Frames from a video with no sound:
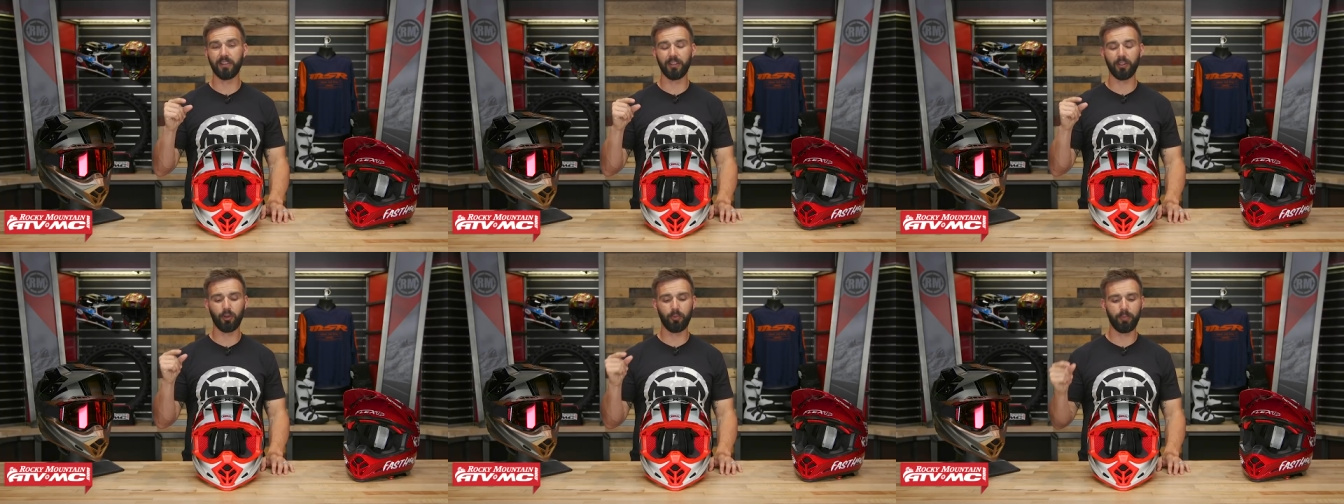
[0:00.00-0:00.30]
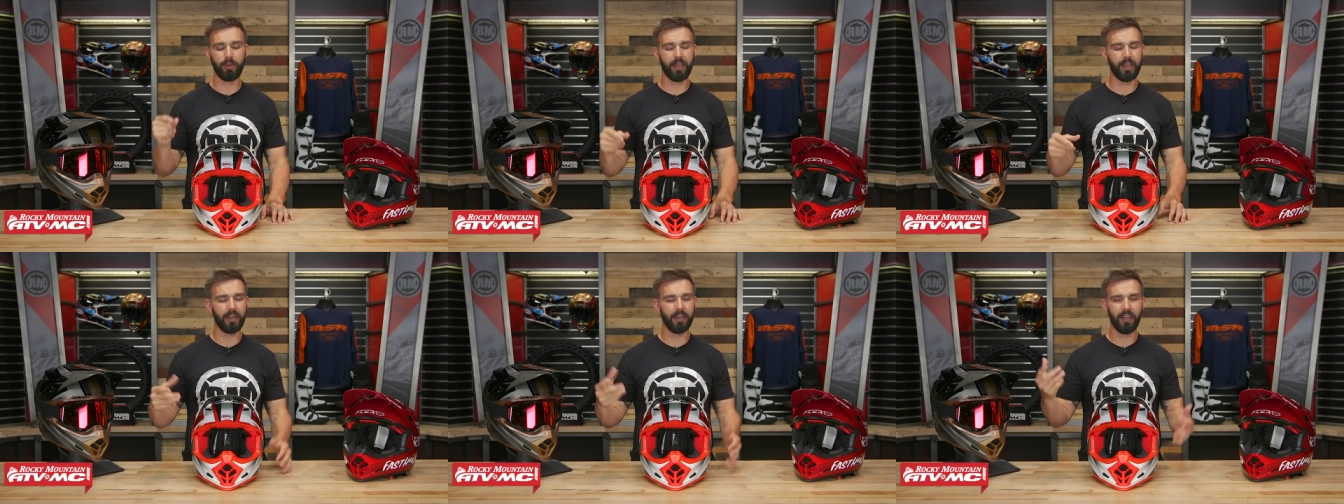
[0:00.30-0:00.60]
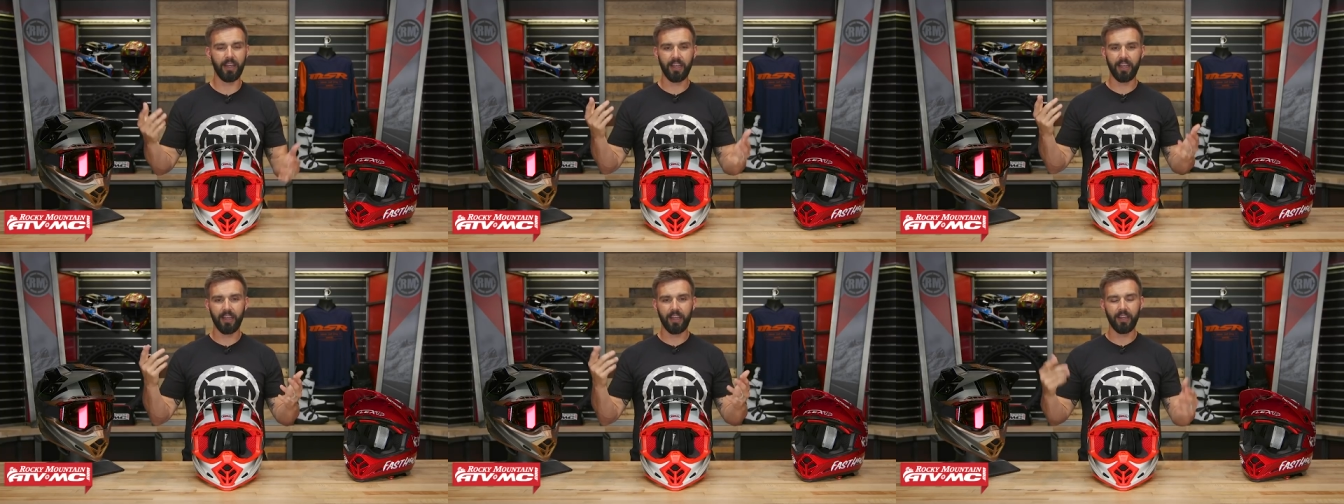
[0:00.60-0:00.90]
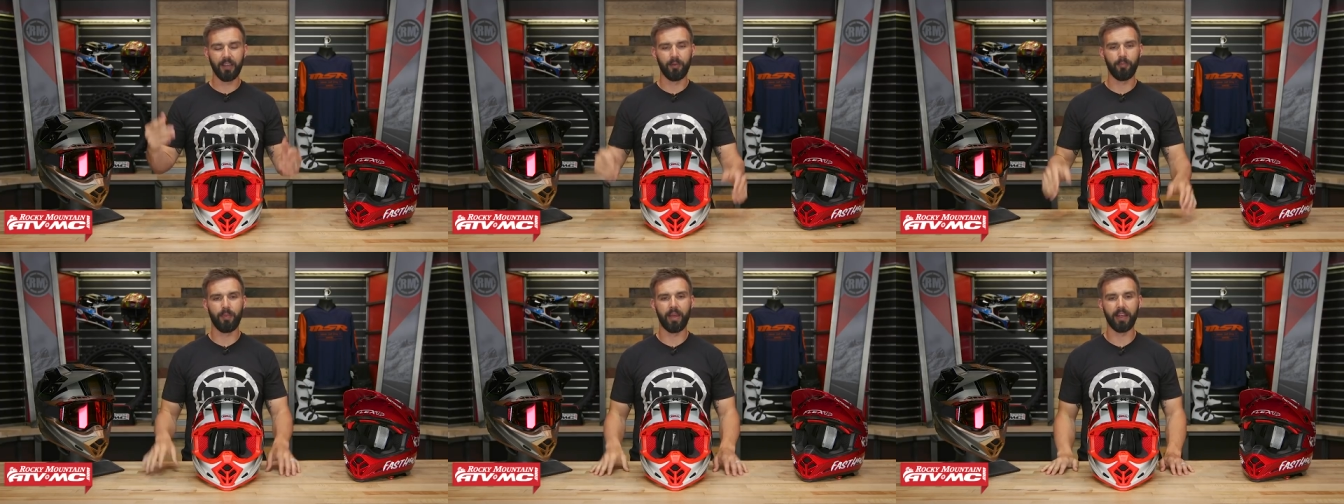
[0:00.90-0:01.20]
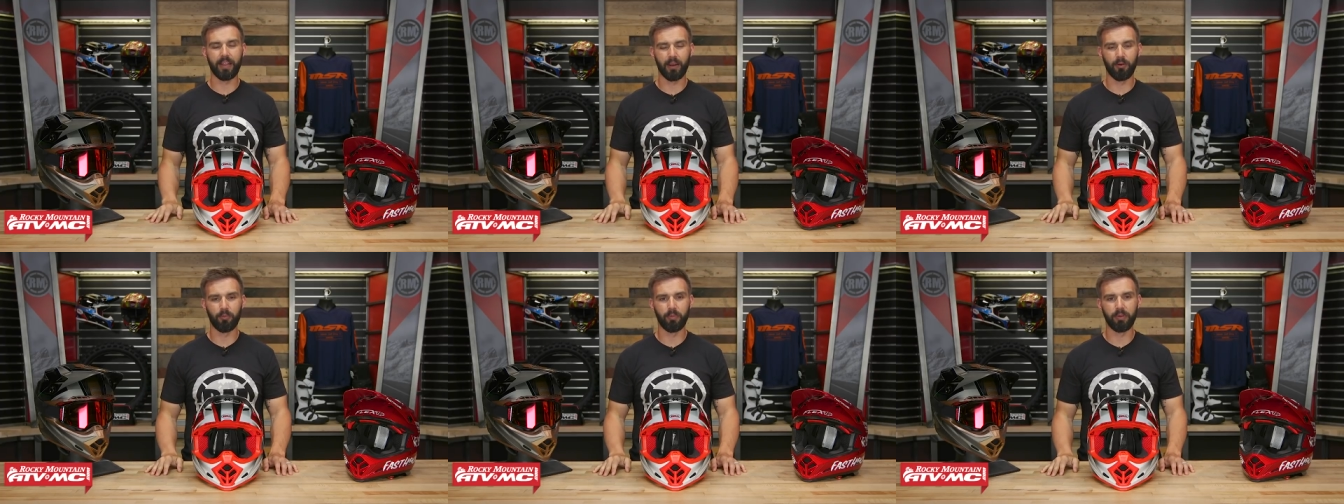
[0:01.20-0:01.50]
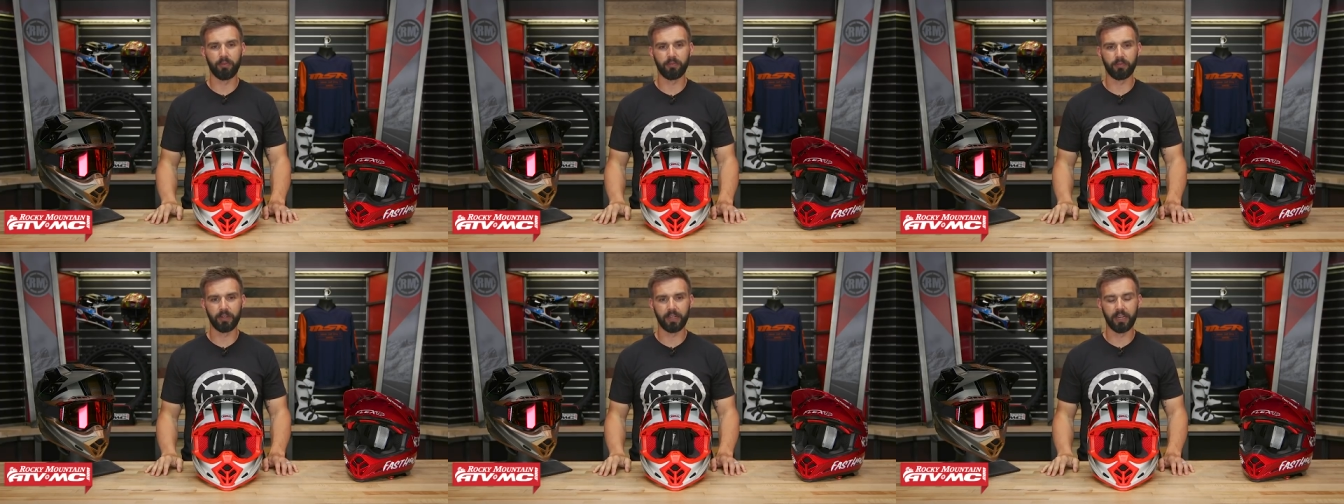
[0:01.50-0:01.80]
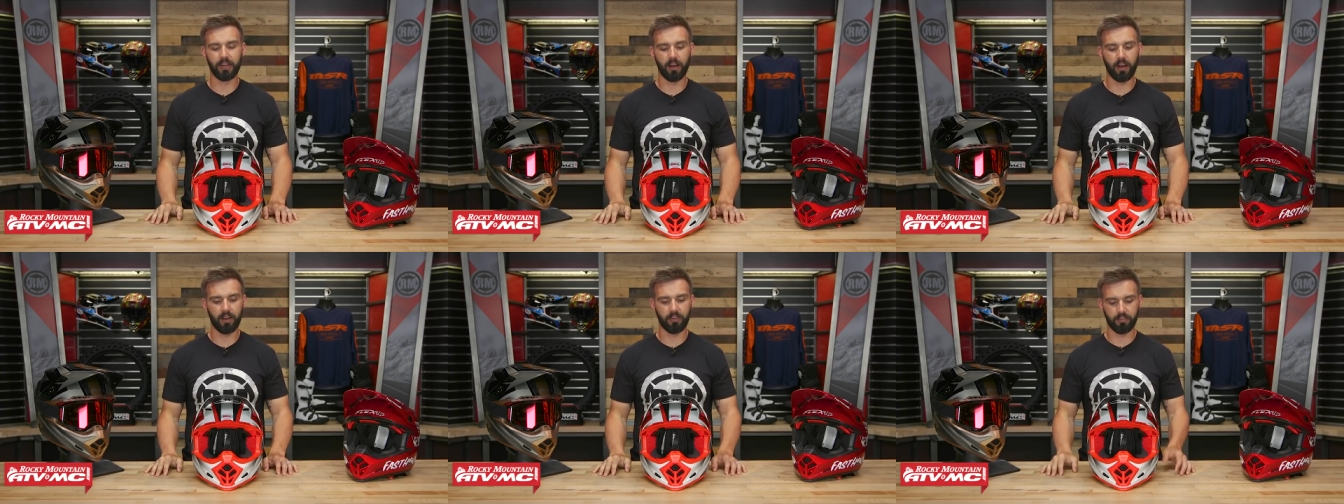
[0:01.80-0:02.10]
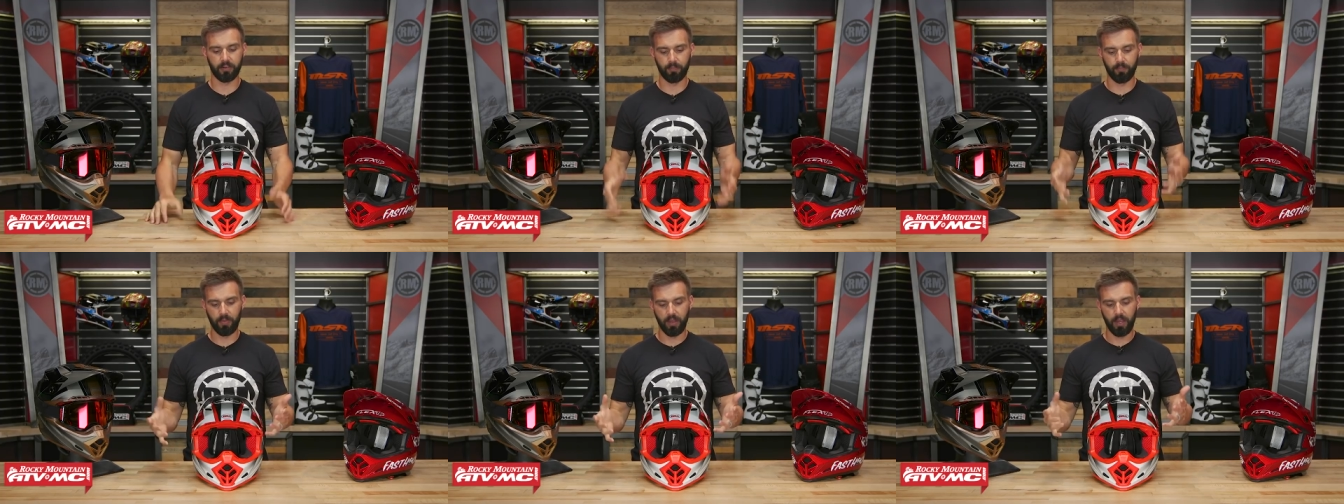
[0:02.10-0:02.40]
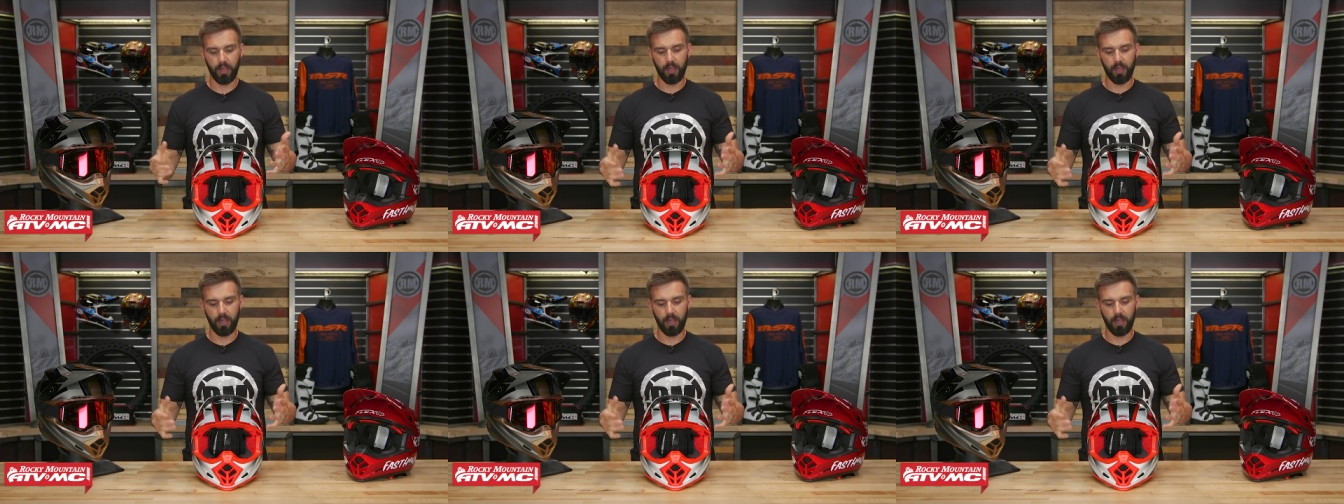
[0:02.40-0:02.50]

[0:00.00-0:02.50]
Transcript: a little bit, Man, that would be freaking awesome.